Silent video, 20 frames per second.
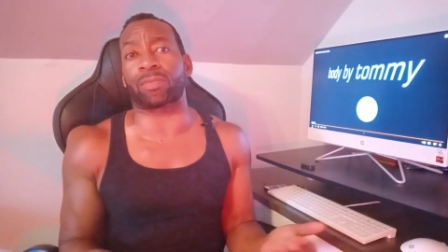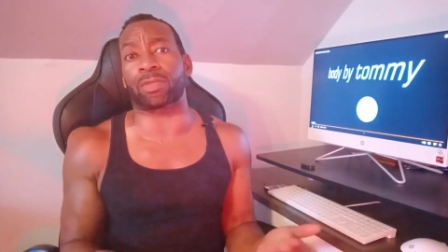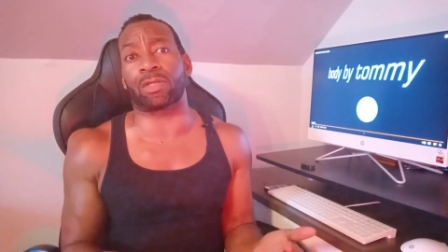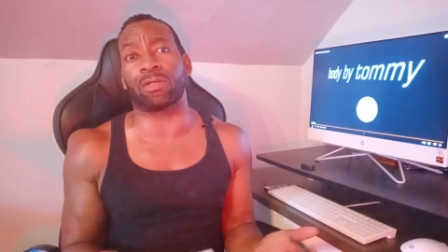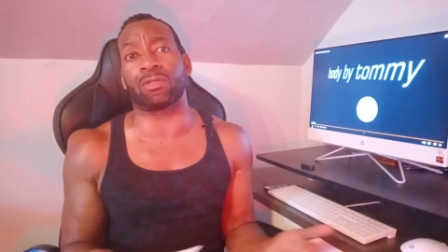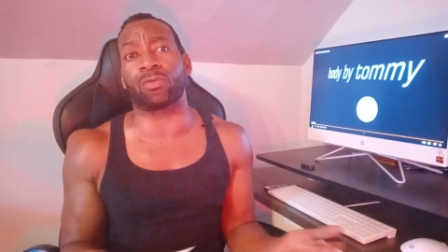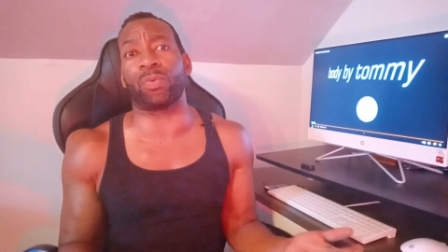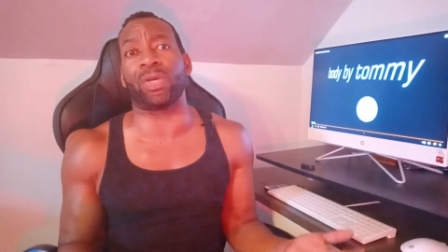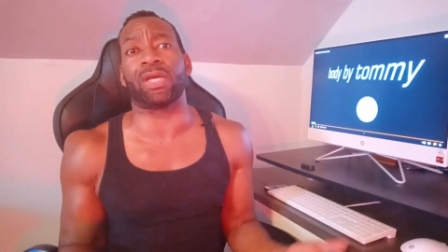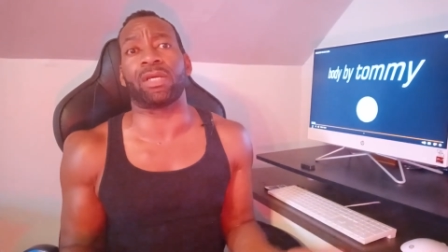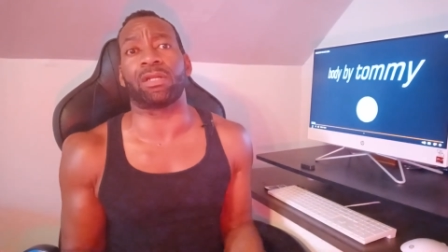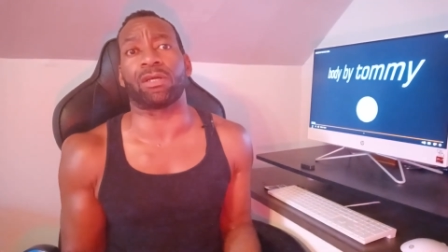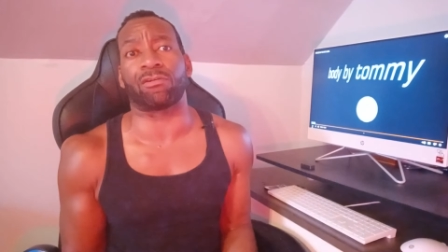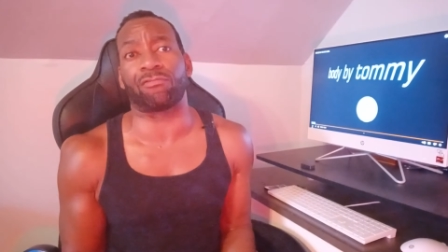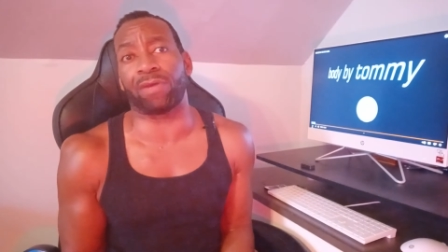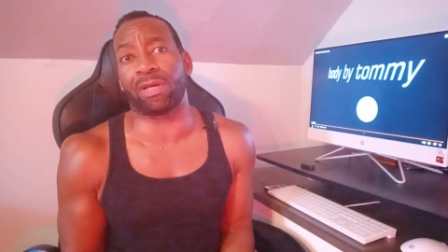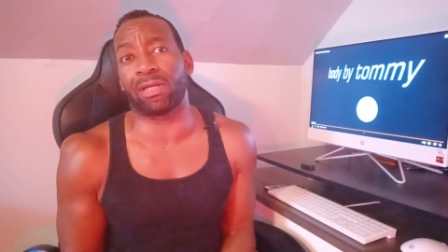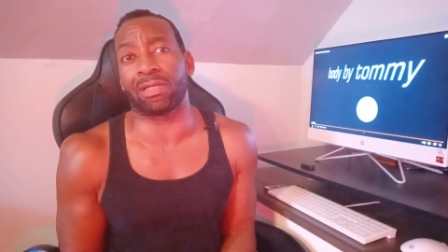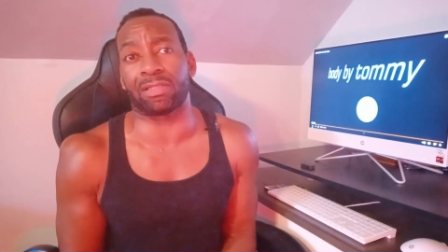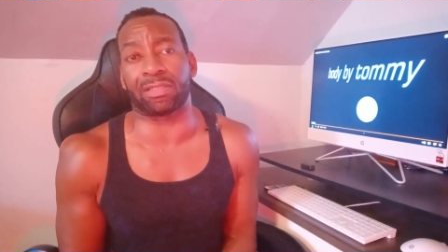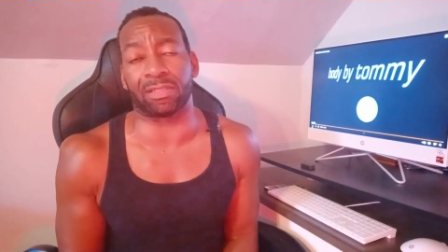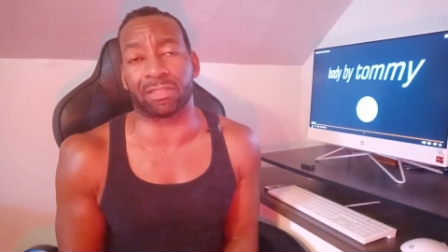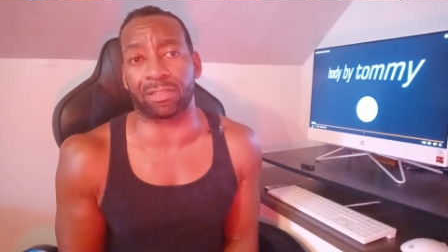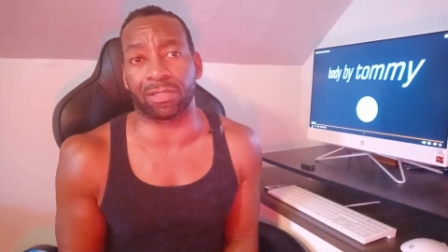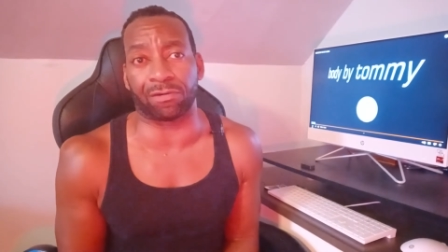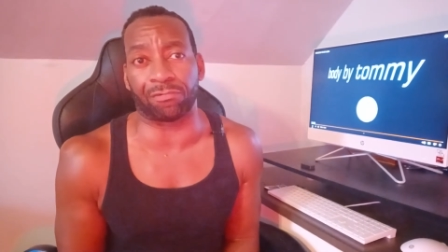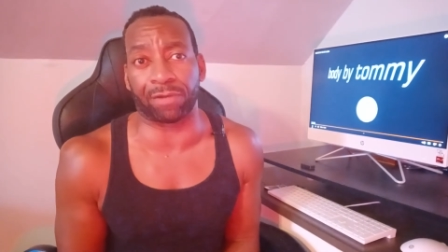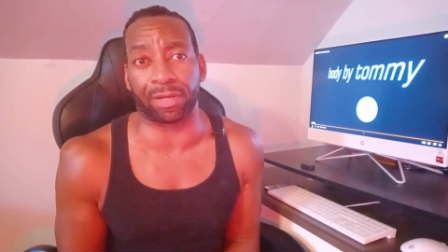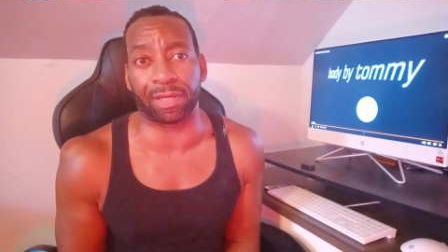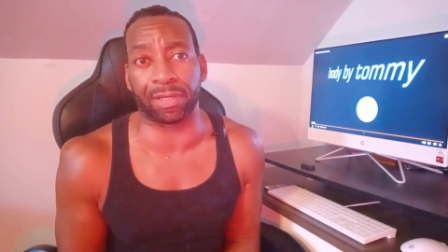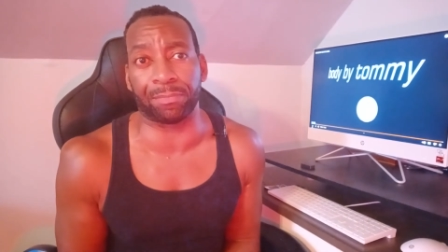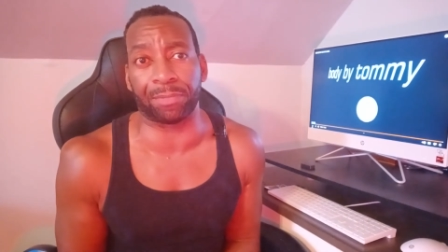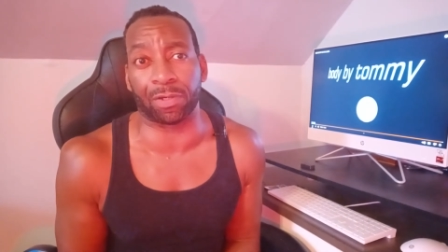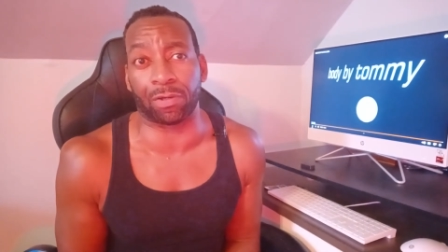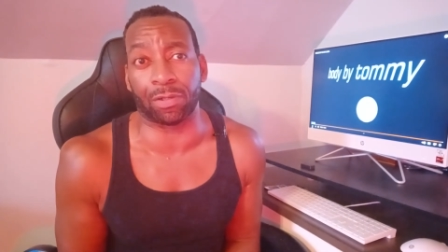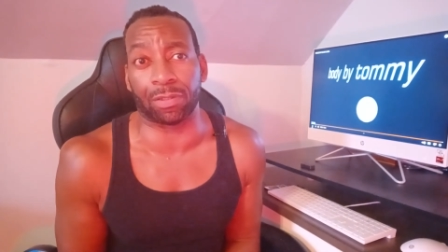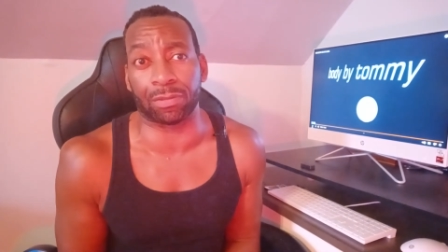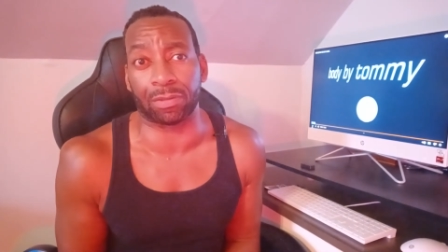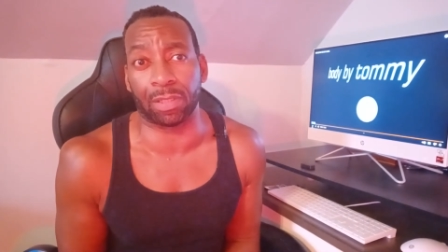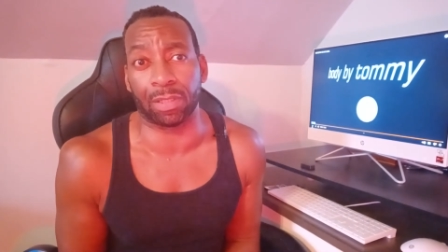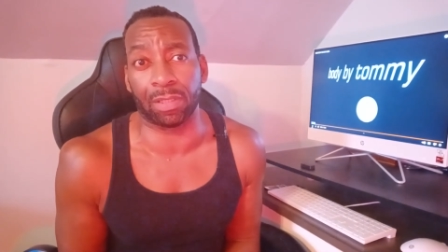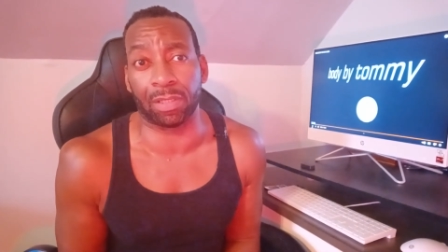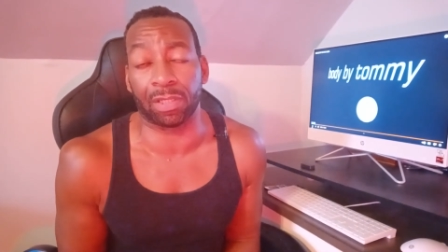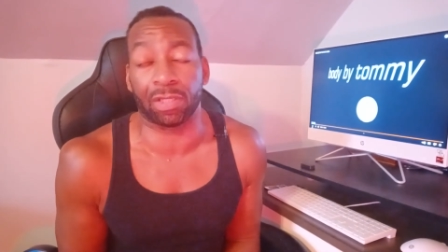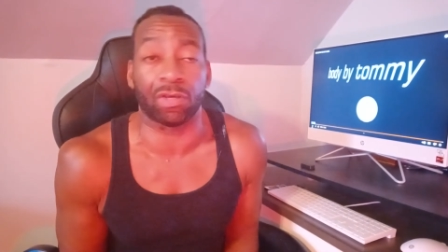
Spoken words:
because we can agree to disagree because